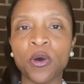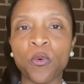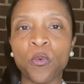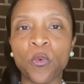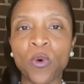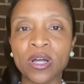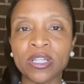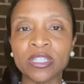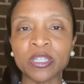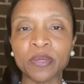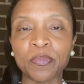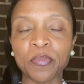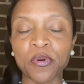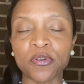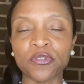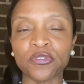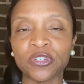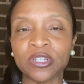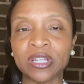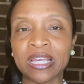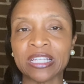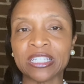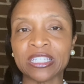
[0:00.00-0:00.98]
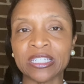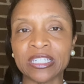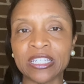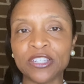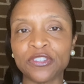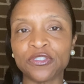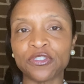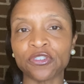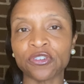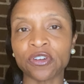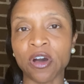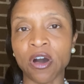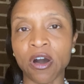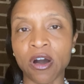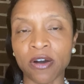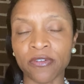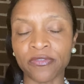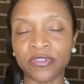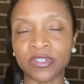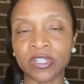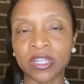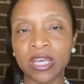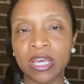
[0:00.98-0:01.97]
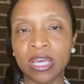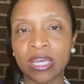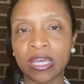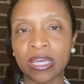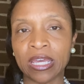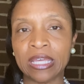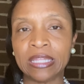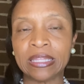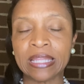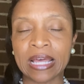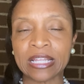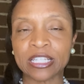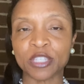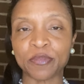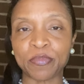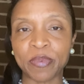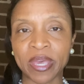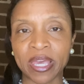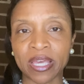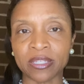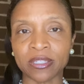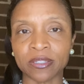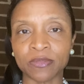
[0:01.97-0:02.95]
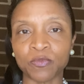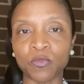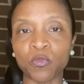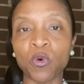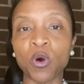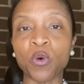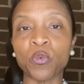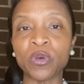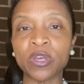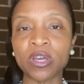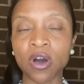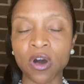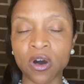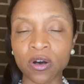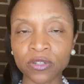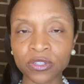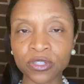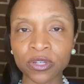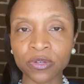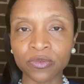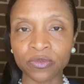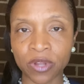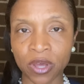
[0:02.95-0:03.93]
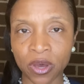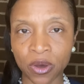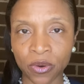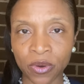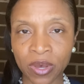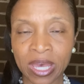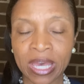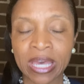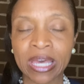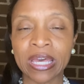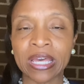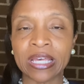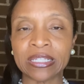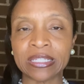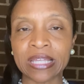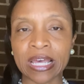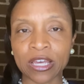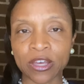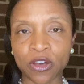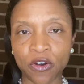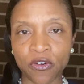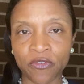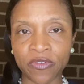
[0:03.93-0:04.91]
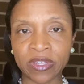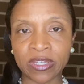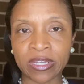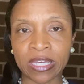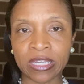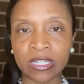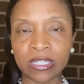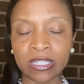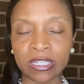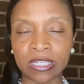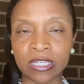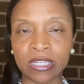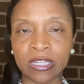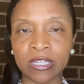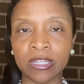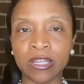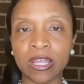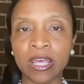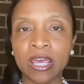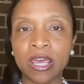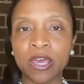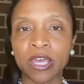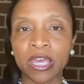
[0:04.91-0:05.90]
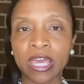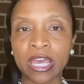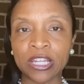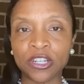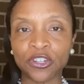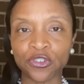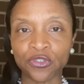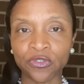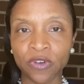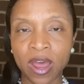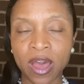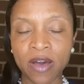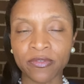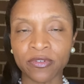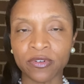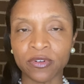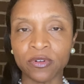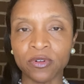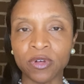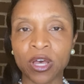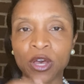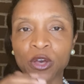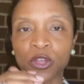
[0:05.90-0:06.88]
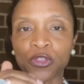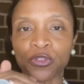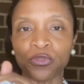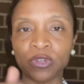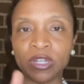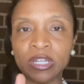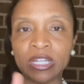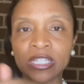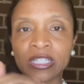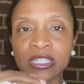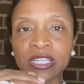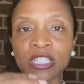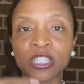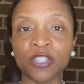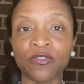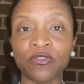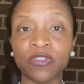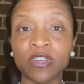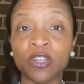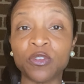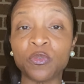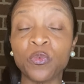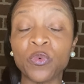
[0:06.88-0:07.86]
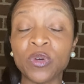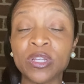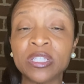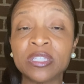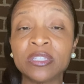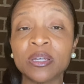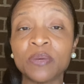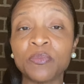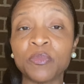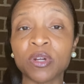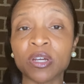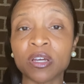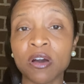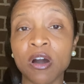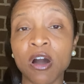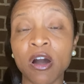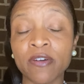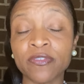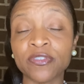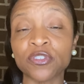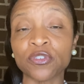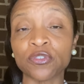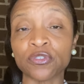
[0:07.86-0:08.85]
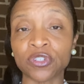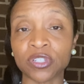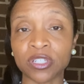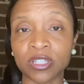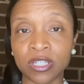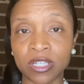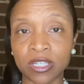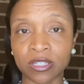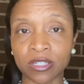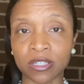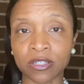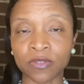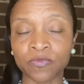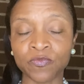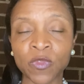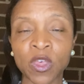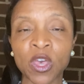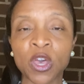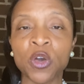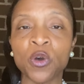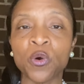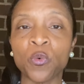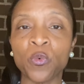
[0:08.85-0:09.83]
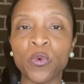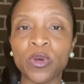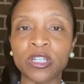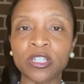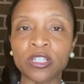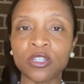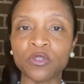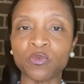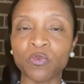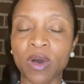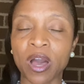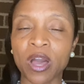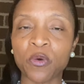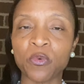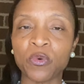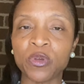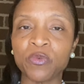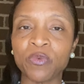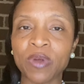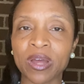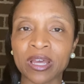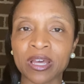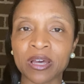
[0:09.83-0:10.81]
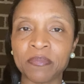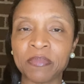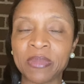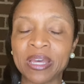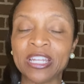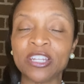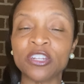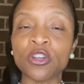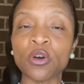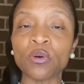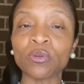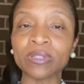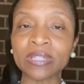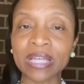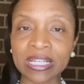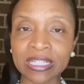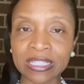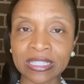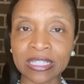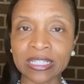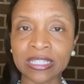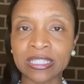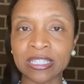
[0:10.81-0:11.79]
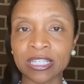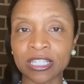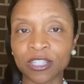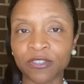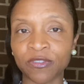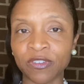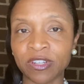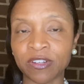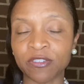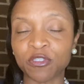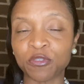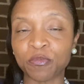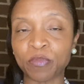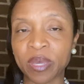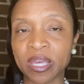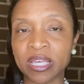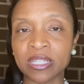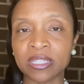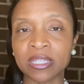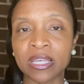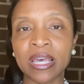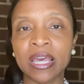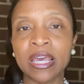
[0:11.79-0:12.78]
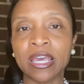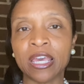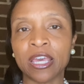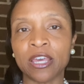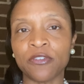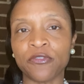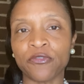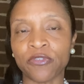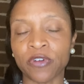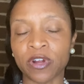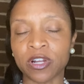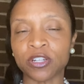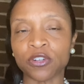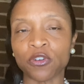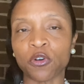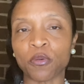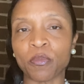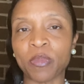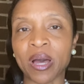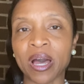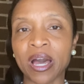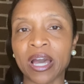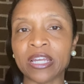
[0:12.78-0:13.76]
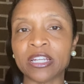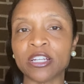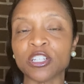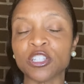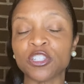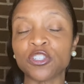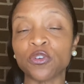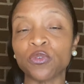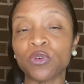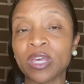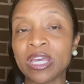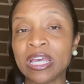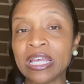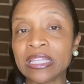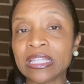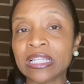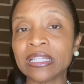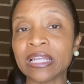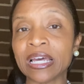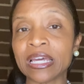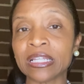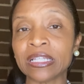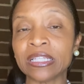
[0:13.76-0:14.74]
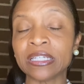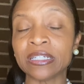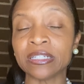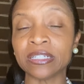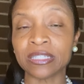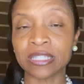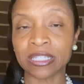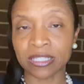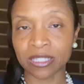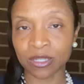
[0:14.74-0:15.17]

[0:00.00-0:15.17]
once a person has sneezed or coughed in that space. What we also know is that COVID-19 can travel 3 to 6 feet when someone coughs or sneezes, which is why we recommend no less than 6 feet of space in front or behind us. So in the likelihood that